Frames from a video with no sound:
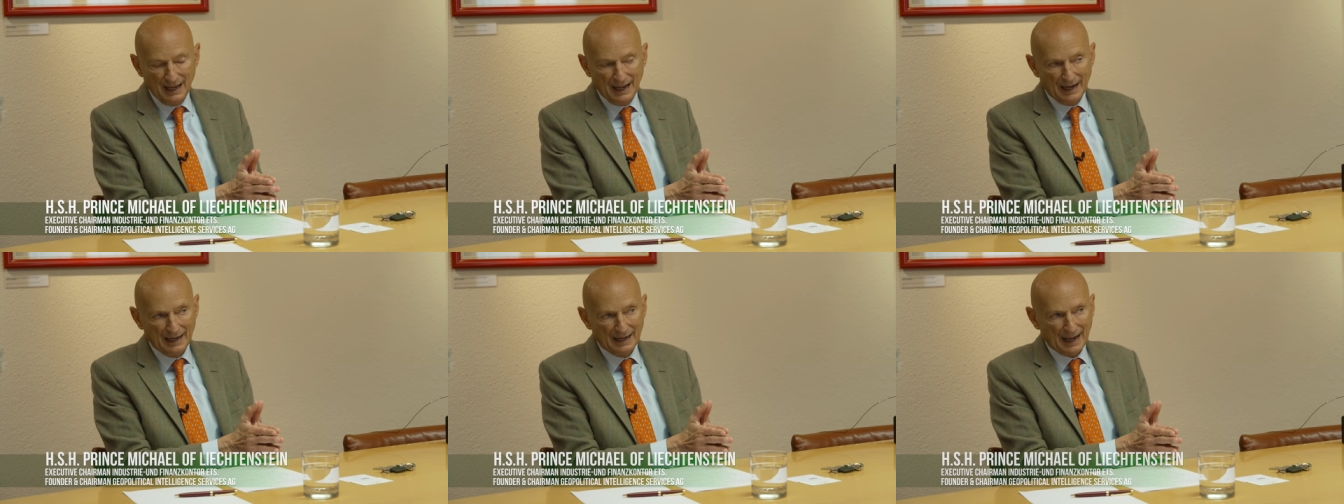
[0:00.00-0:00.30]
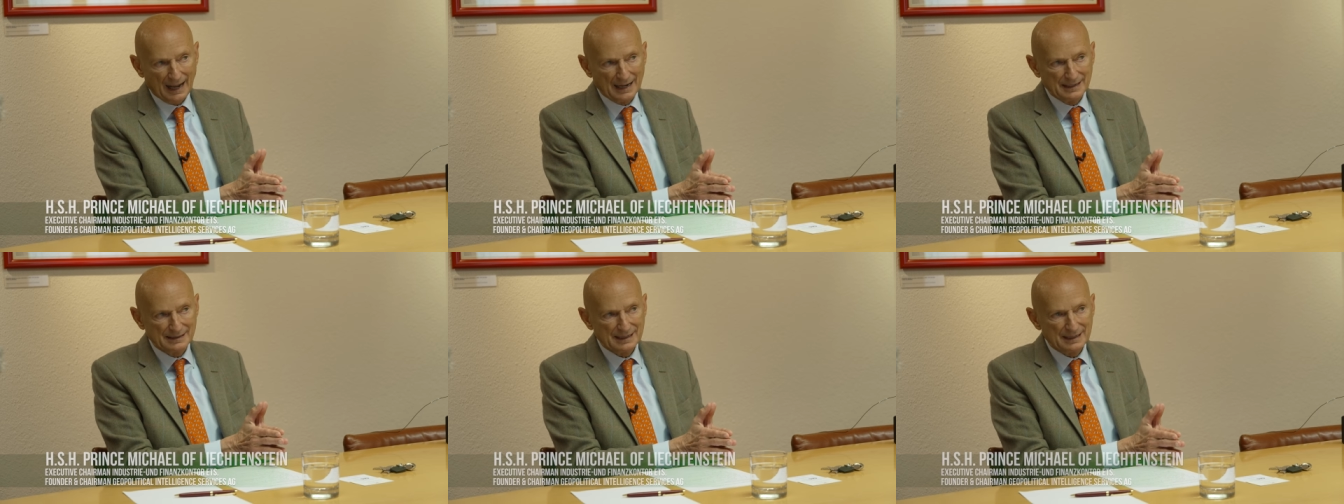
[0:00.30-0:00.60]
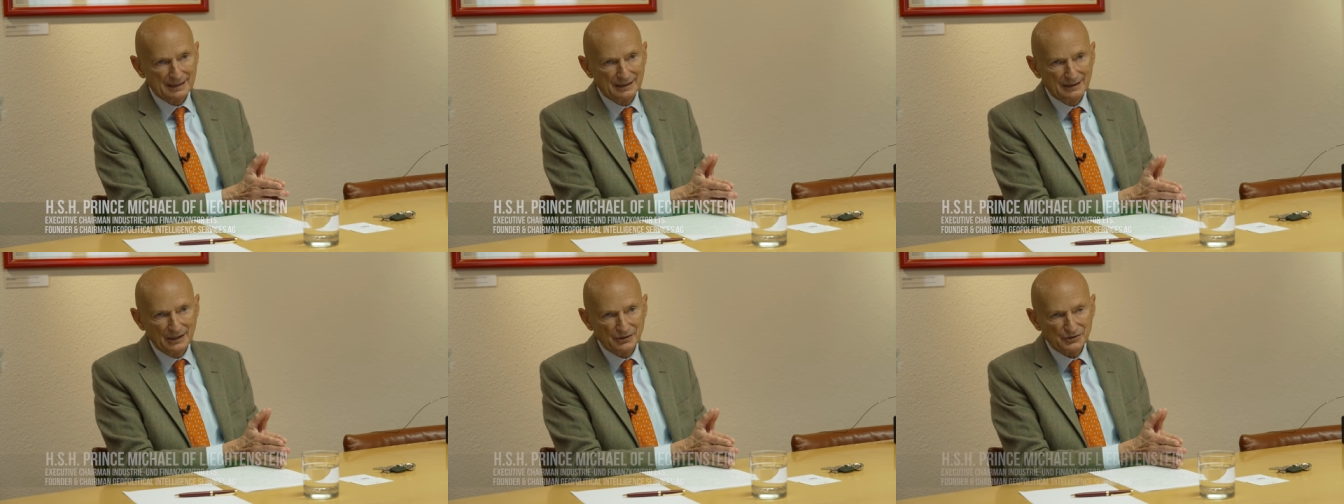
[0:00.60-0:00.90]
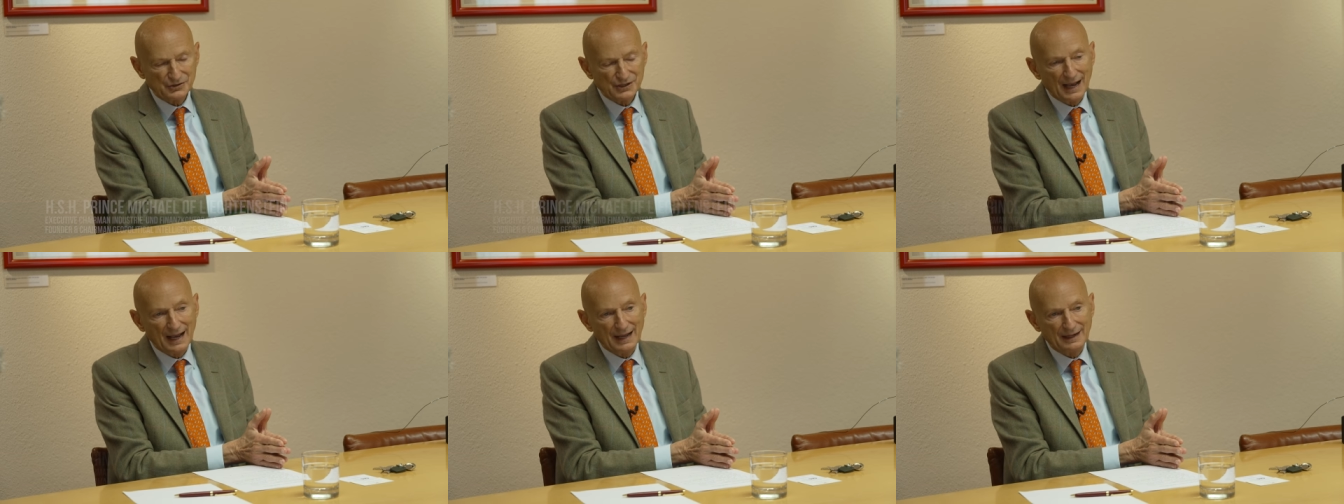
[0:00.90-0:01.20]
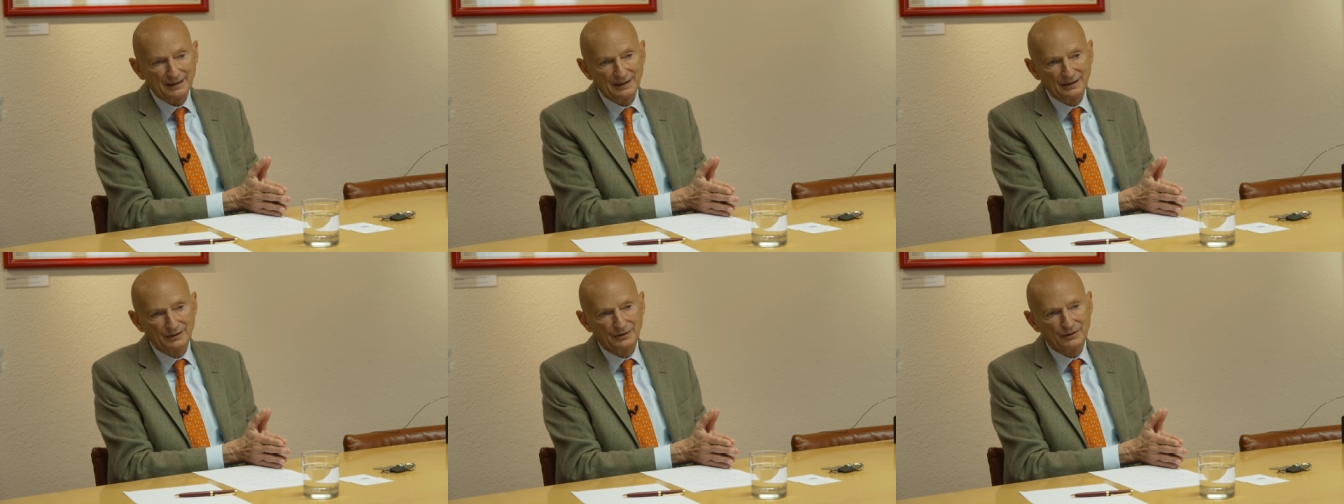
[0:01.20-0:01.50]
And I think this
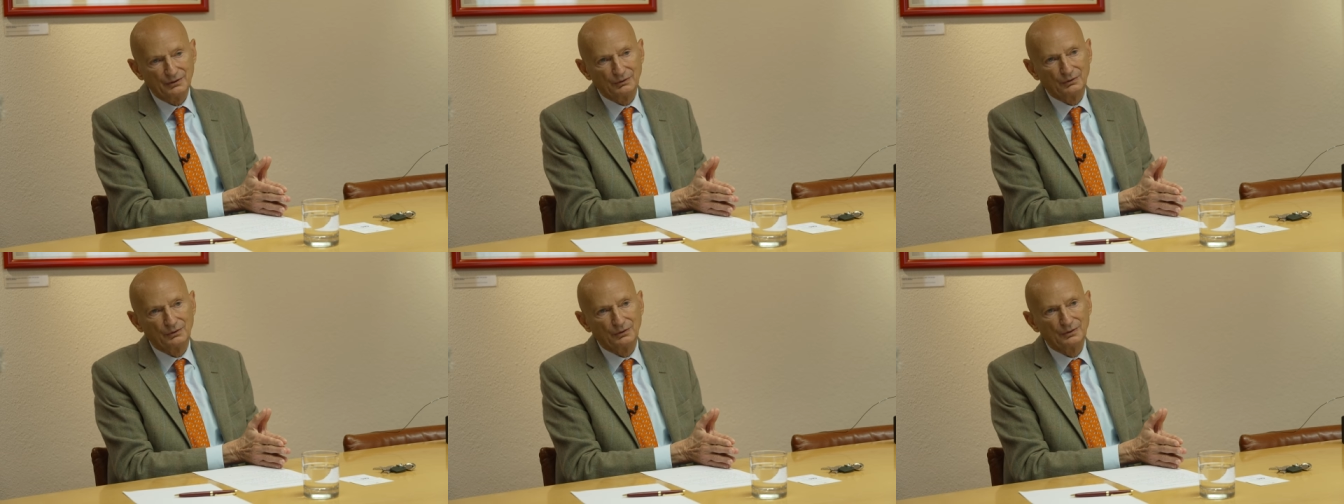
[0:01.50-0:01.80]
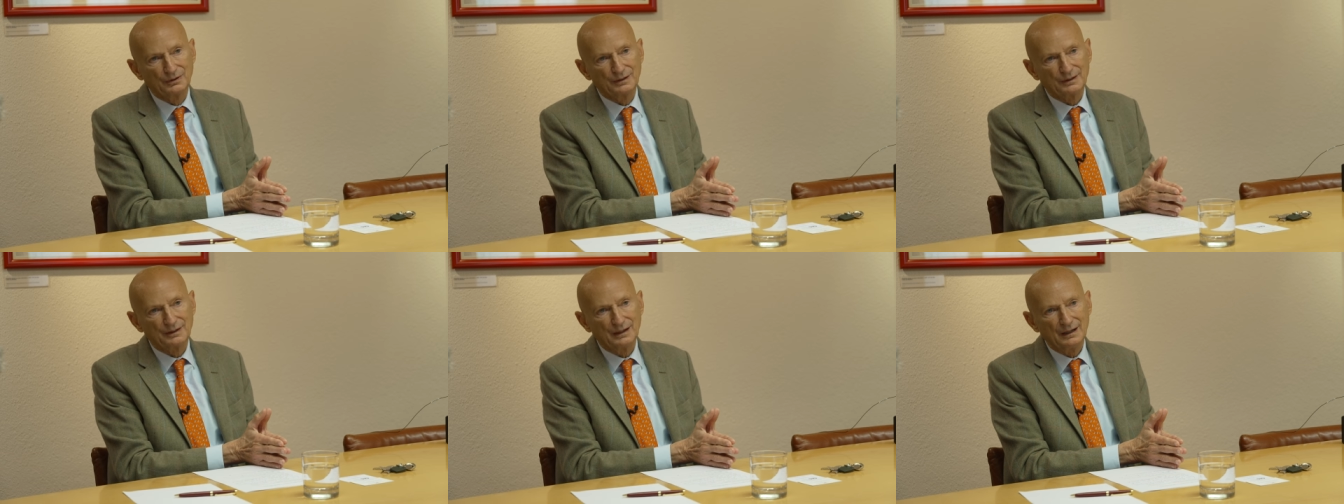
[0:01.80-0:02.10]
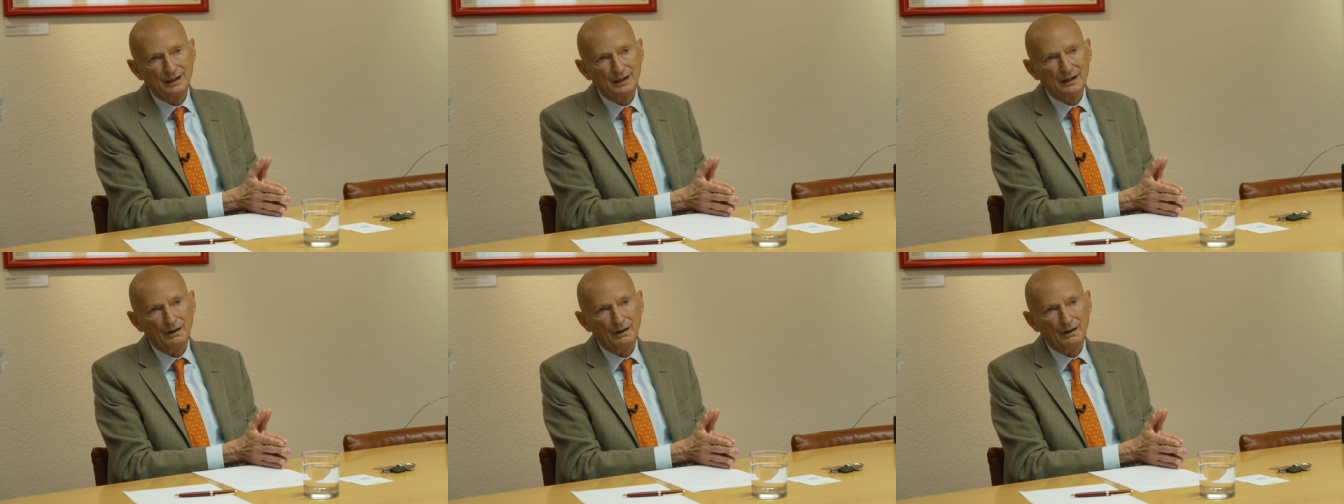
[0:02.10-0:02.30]
attitude